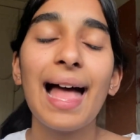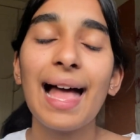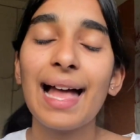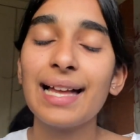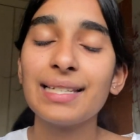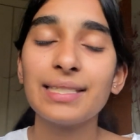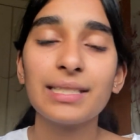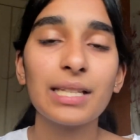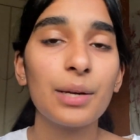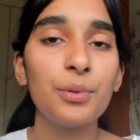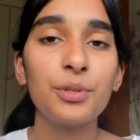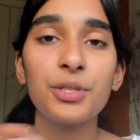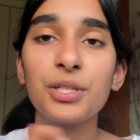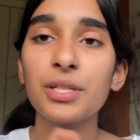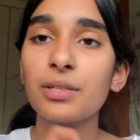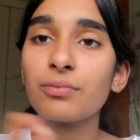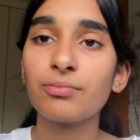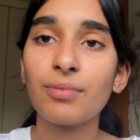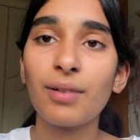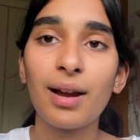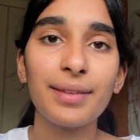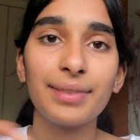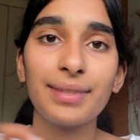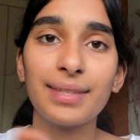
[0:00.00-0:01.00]
And I would
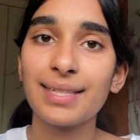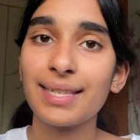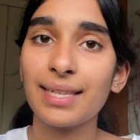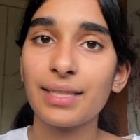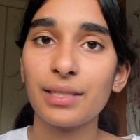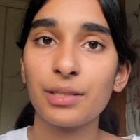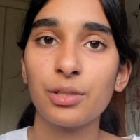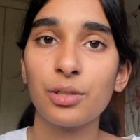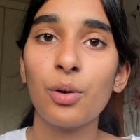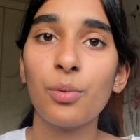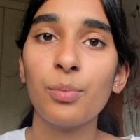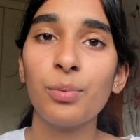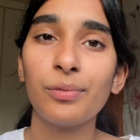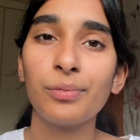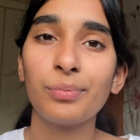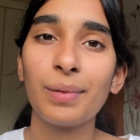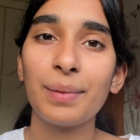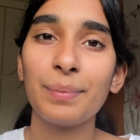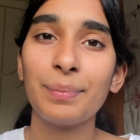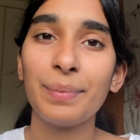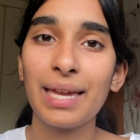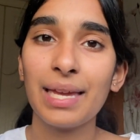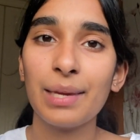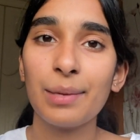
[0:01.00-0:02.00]
just write this at the top of
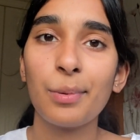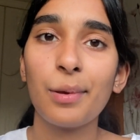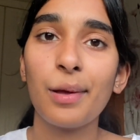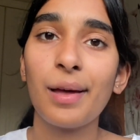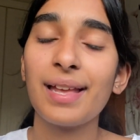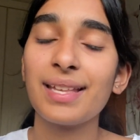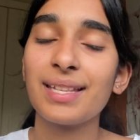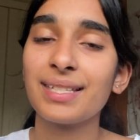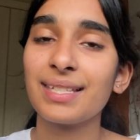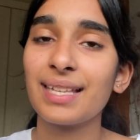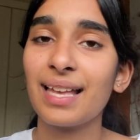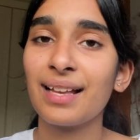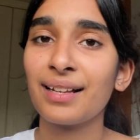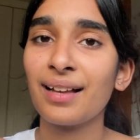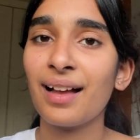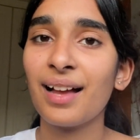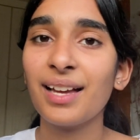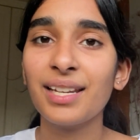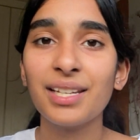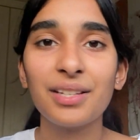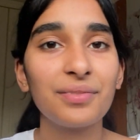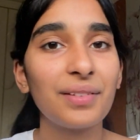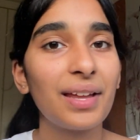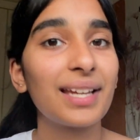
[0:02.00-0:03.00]
my paper as a
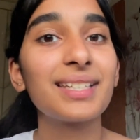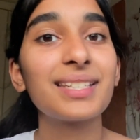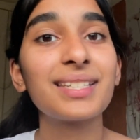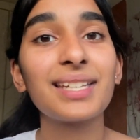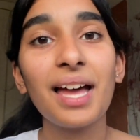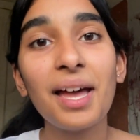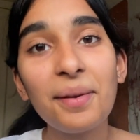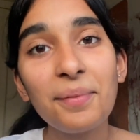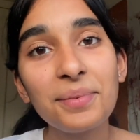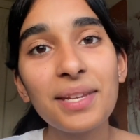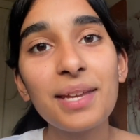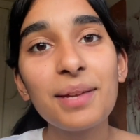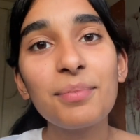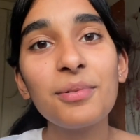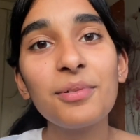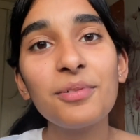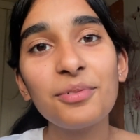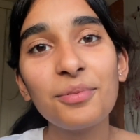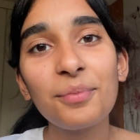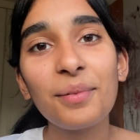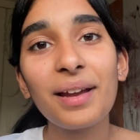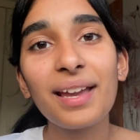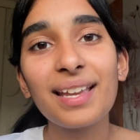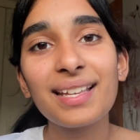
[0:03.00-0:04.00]
kind of like timetable
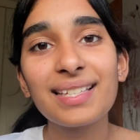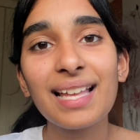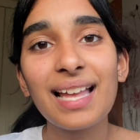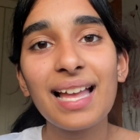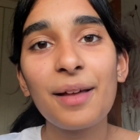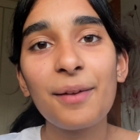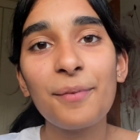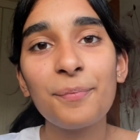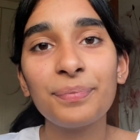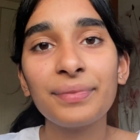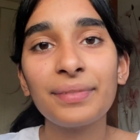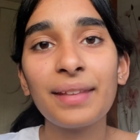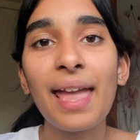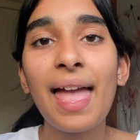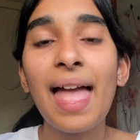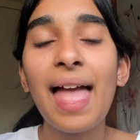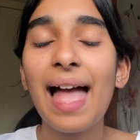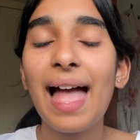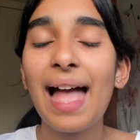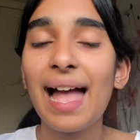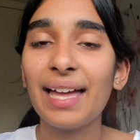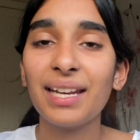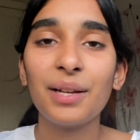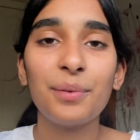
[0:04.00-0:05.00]
for my exam,
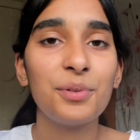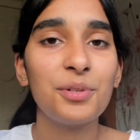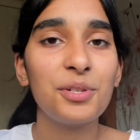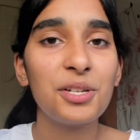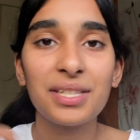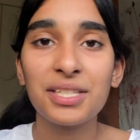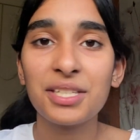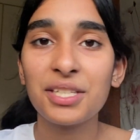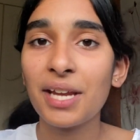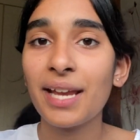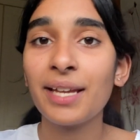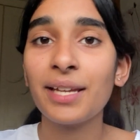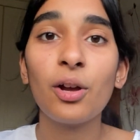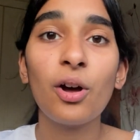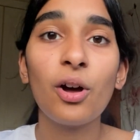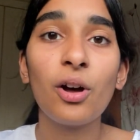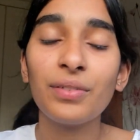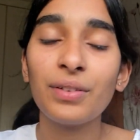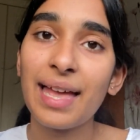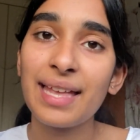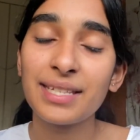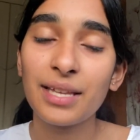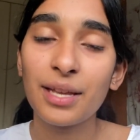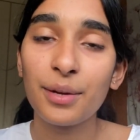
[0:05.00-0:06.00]
and I would just check it
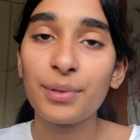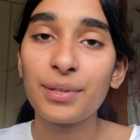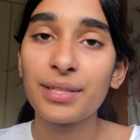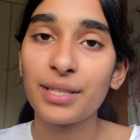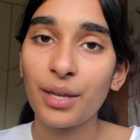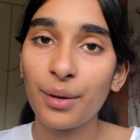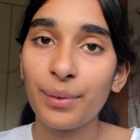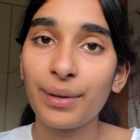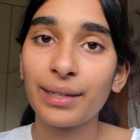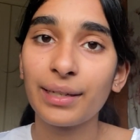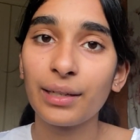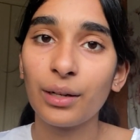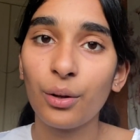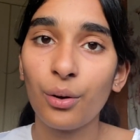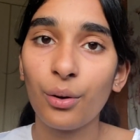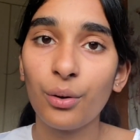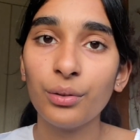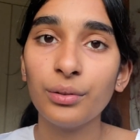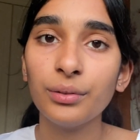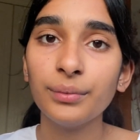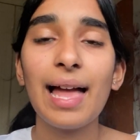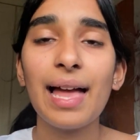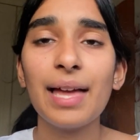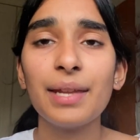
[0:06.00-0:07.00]
off as I was going
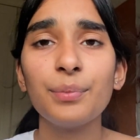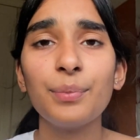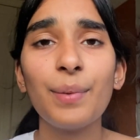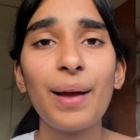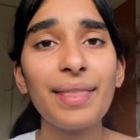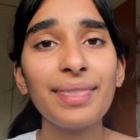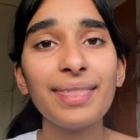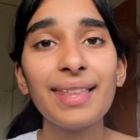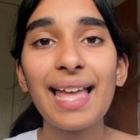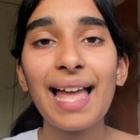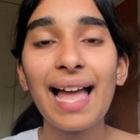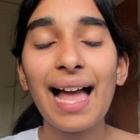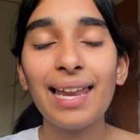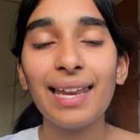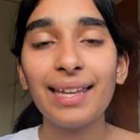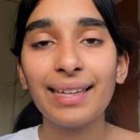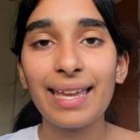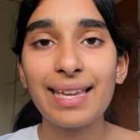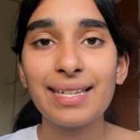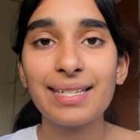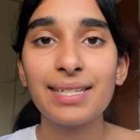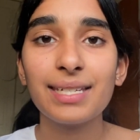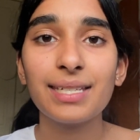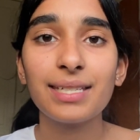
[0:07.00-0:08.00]
along. And when the
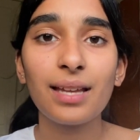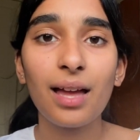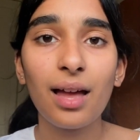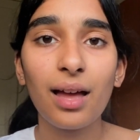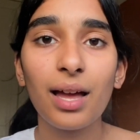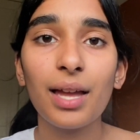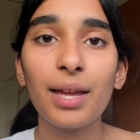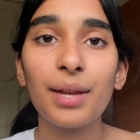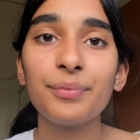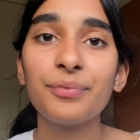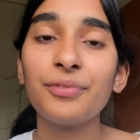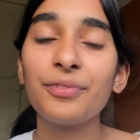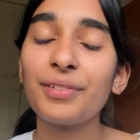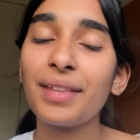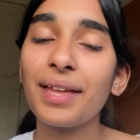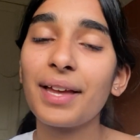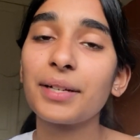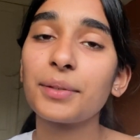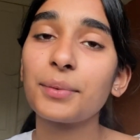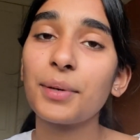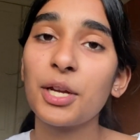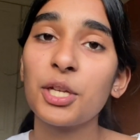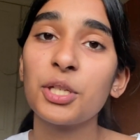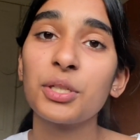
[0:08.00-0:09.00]
allocated time for
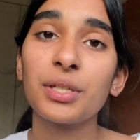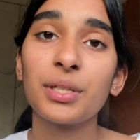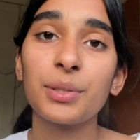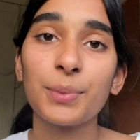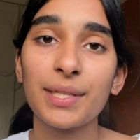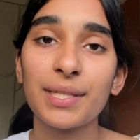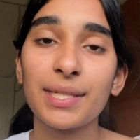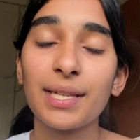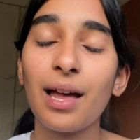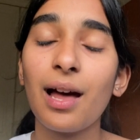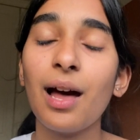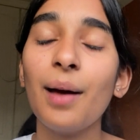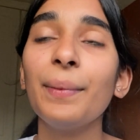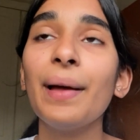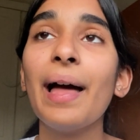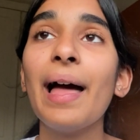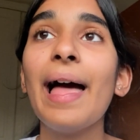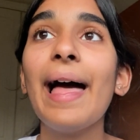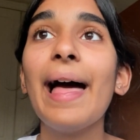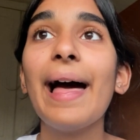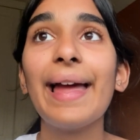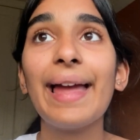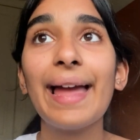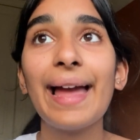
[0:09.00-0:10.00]
that question was up,
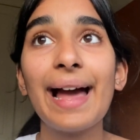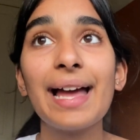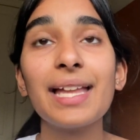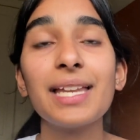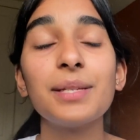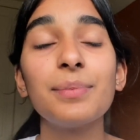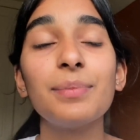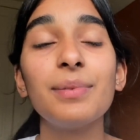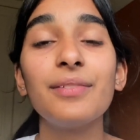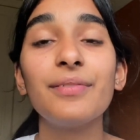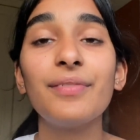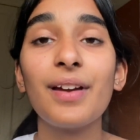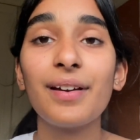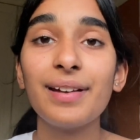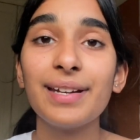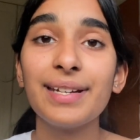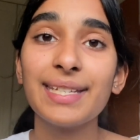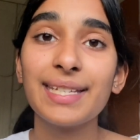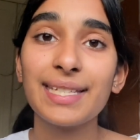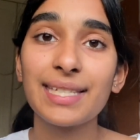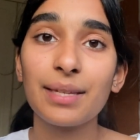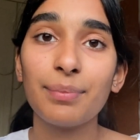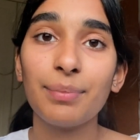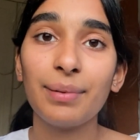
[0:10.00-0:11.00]
I had to be very
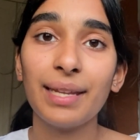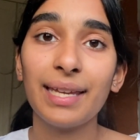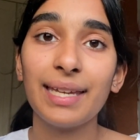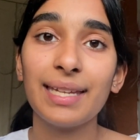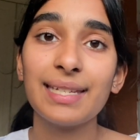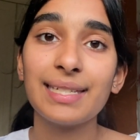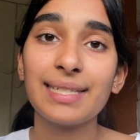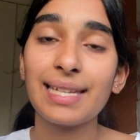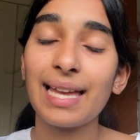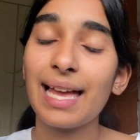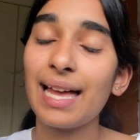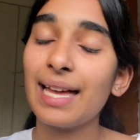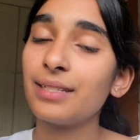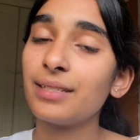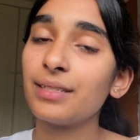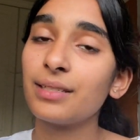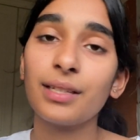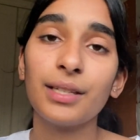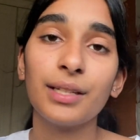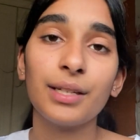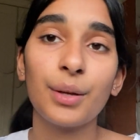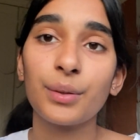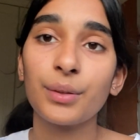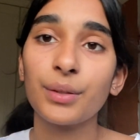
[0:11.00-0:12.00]
disciplined
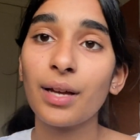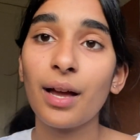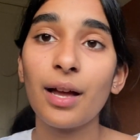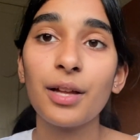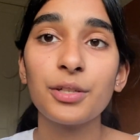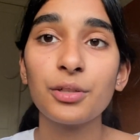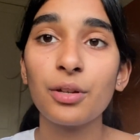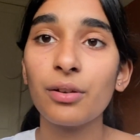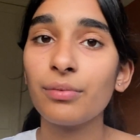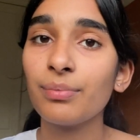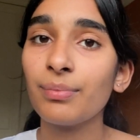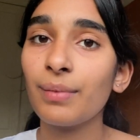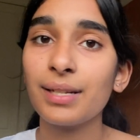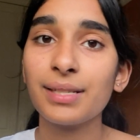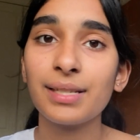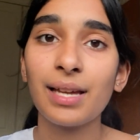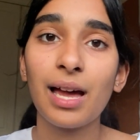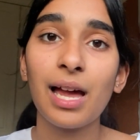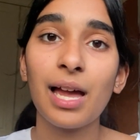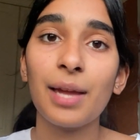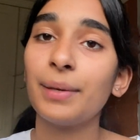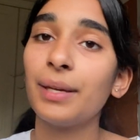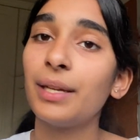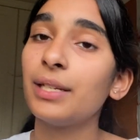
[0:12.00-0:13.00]
and, cut off my
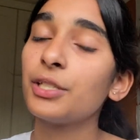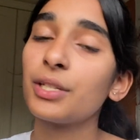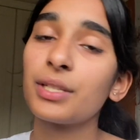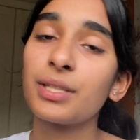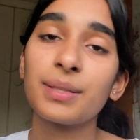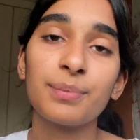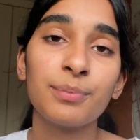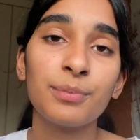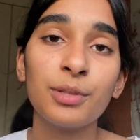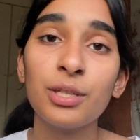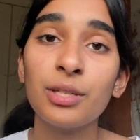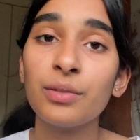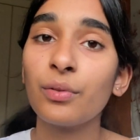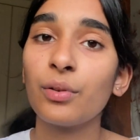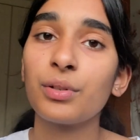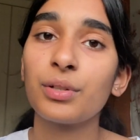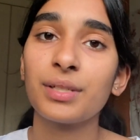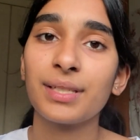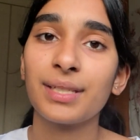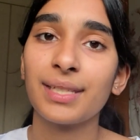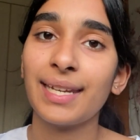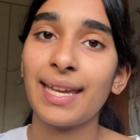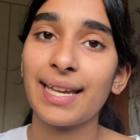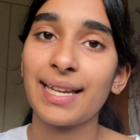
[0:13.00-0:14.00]
time and just move on
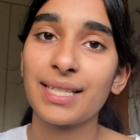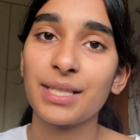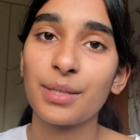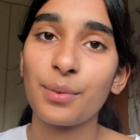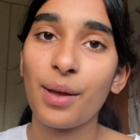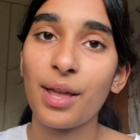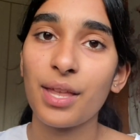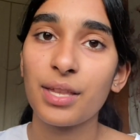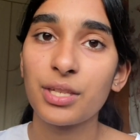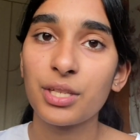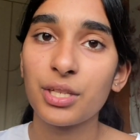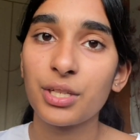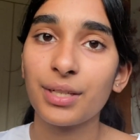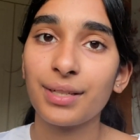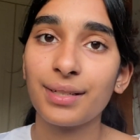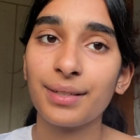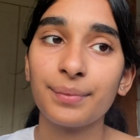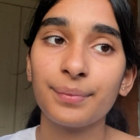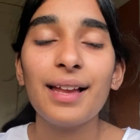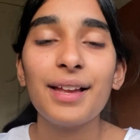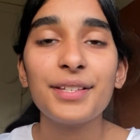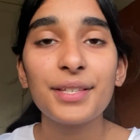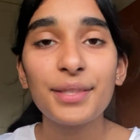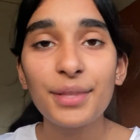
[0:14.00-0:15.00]
to the next
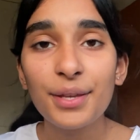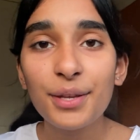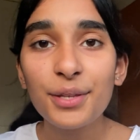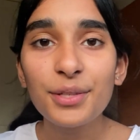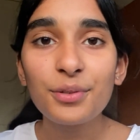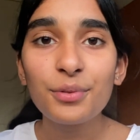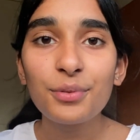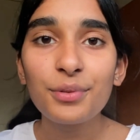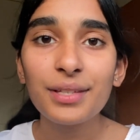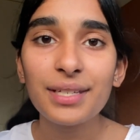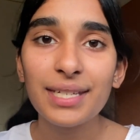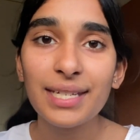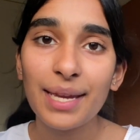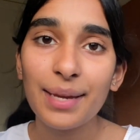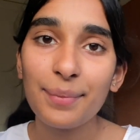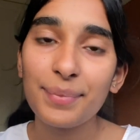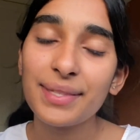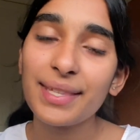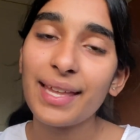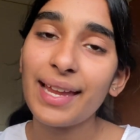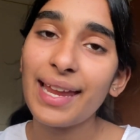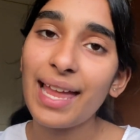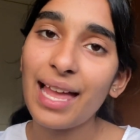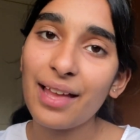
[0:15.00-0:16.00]
question. So those are all the
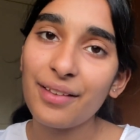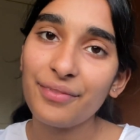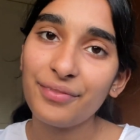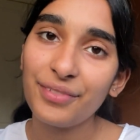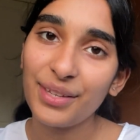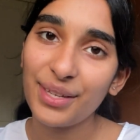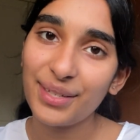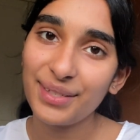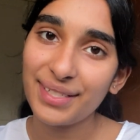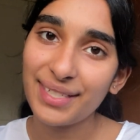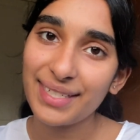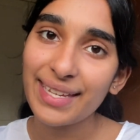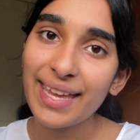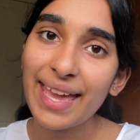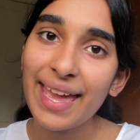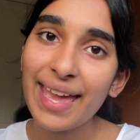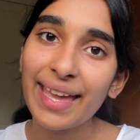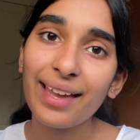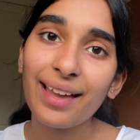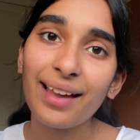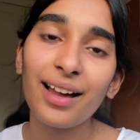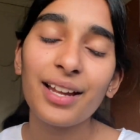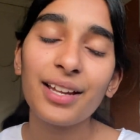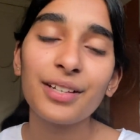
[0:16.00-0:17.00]
tips that I have for you
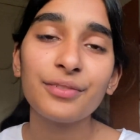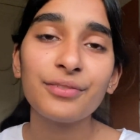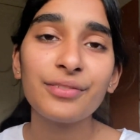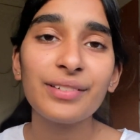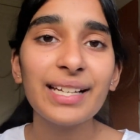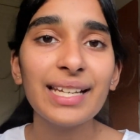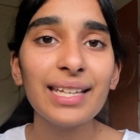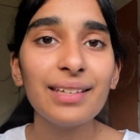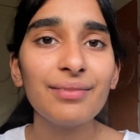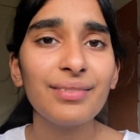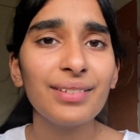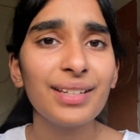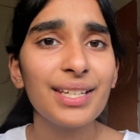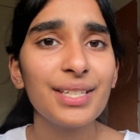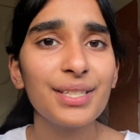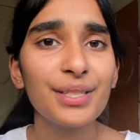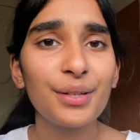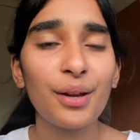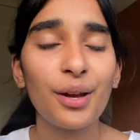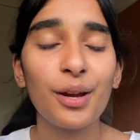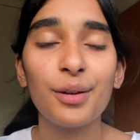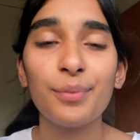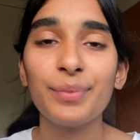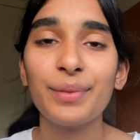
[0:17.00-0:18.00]
today. I really
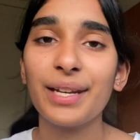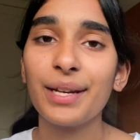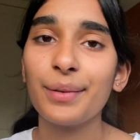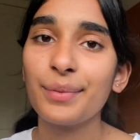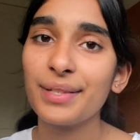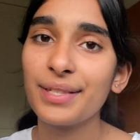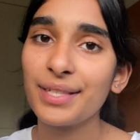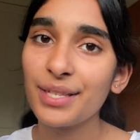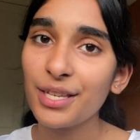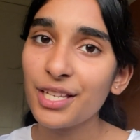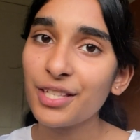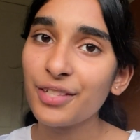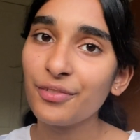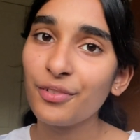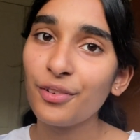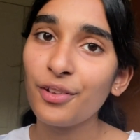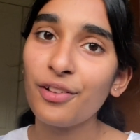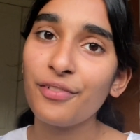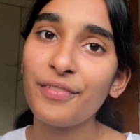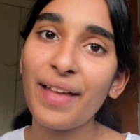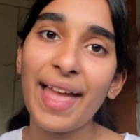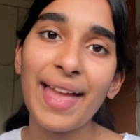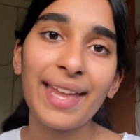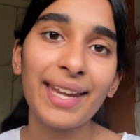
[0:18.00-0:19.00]
do hope that it was
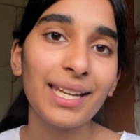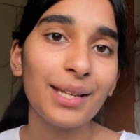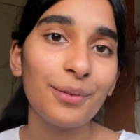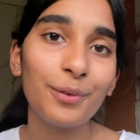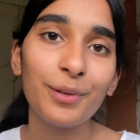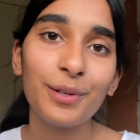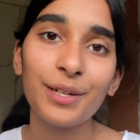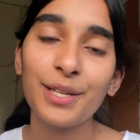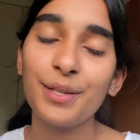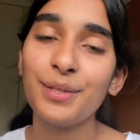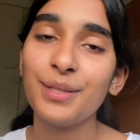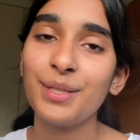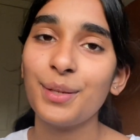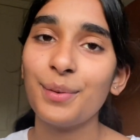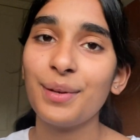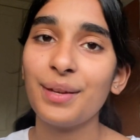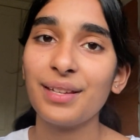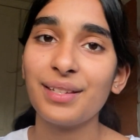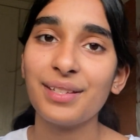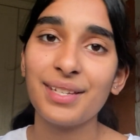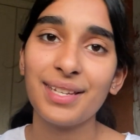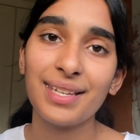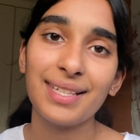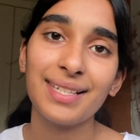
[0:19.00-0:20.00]
useful for anyone who's
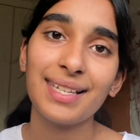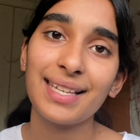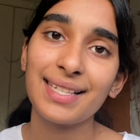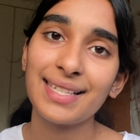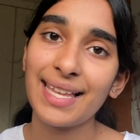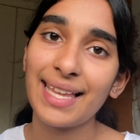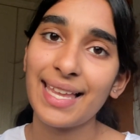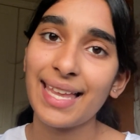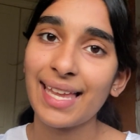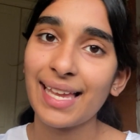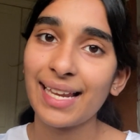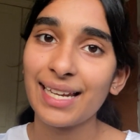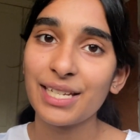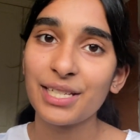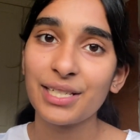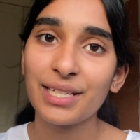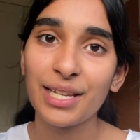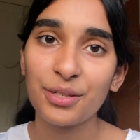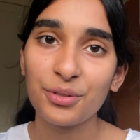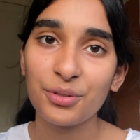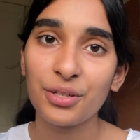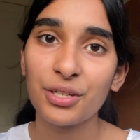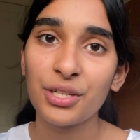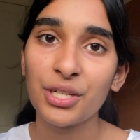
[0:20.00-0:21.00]
doing GCSE English
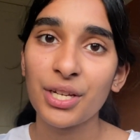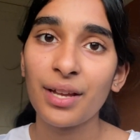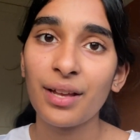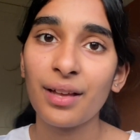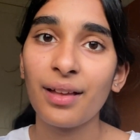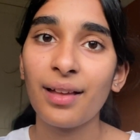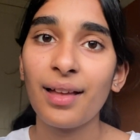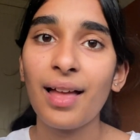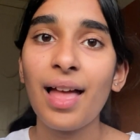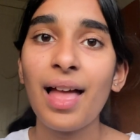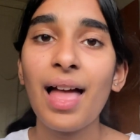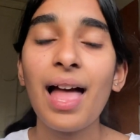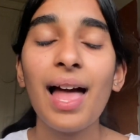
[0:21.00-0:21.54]
Literature.